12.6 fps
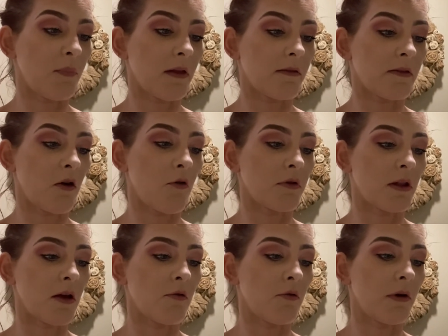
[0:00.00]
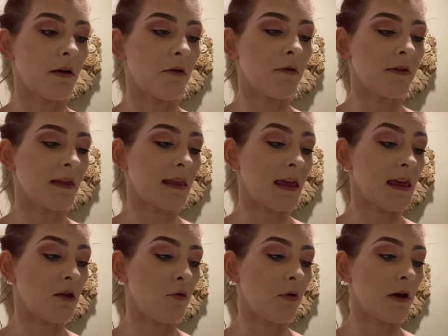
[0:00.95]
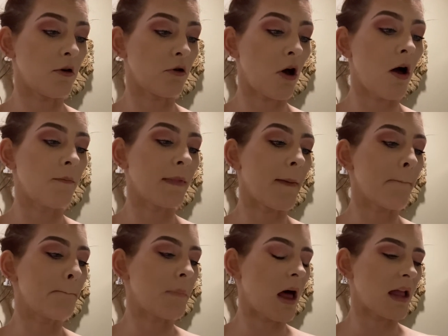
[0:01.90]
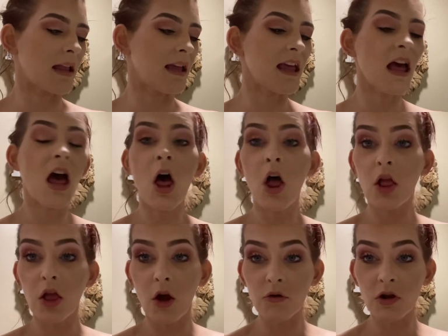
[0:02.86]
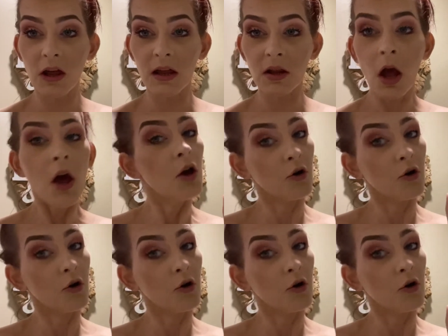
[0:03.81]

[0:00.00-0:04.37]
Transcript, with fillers: plus Coconut Oil Seed Oil Calming Body Lotion.